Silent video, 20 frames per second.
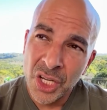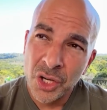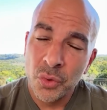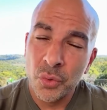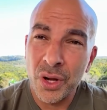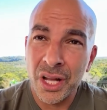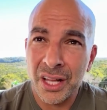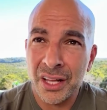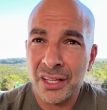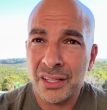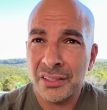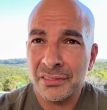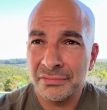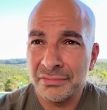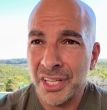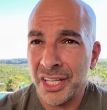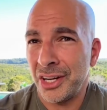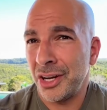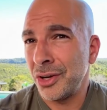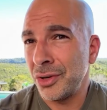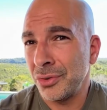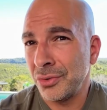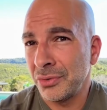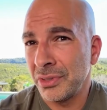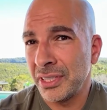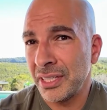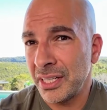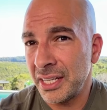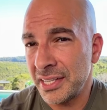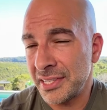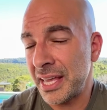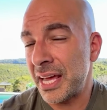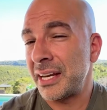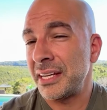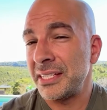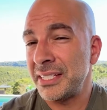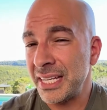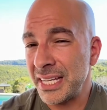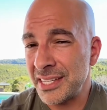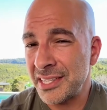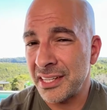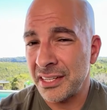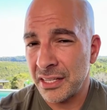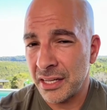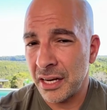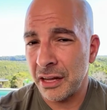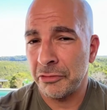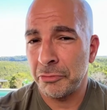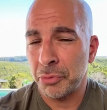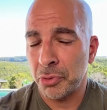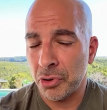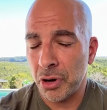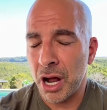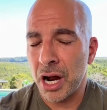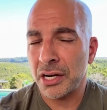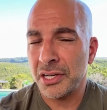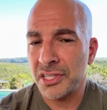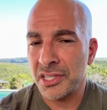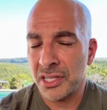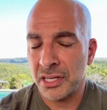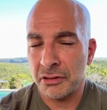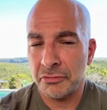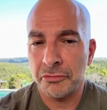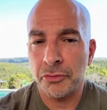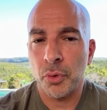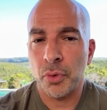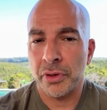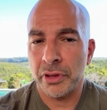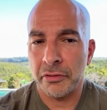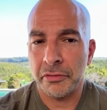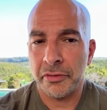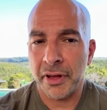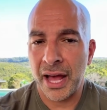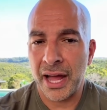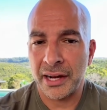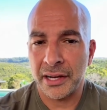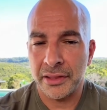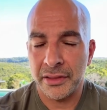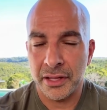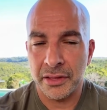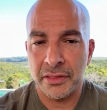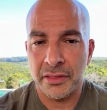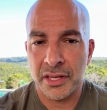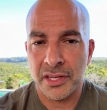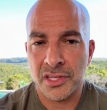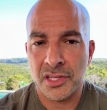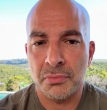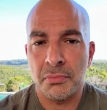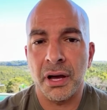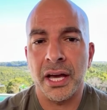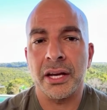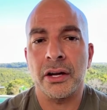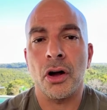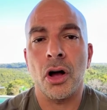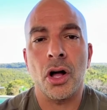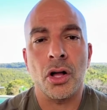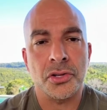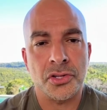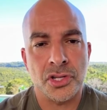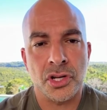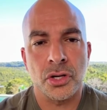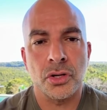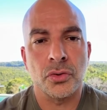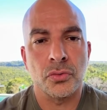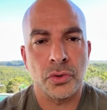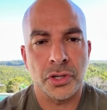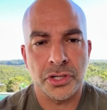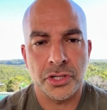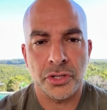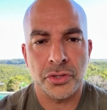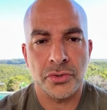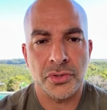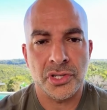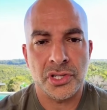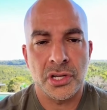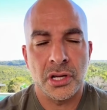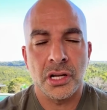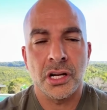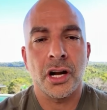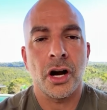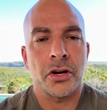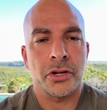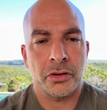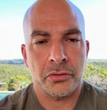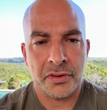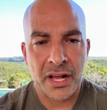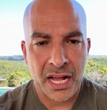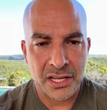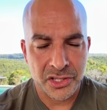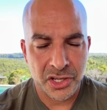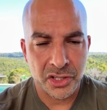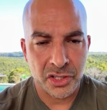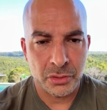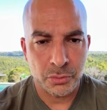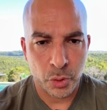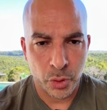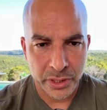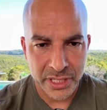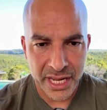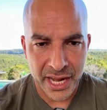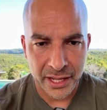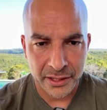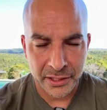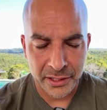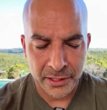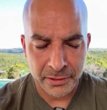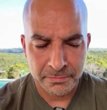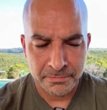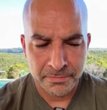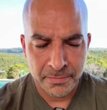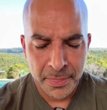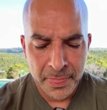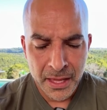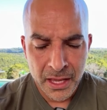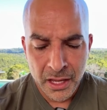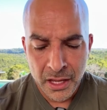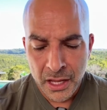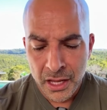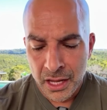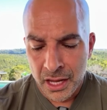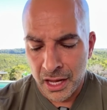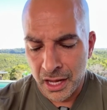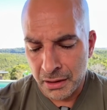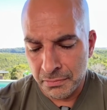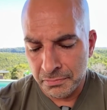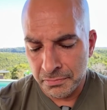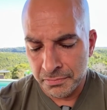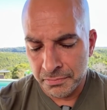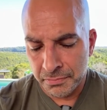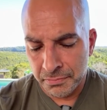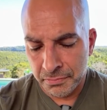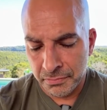well, you know, is that a decent enough proxy for the fact that this might also reduce cardiovascular mortality? Um,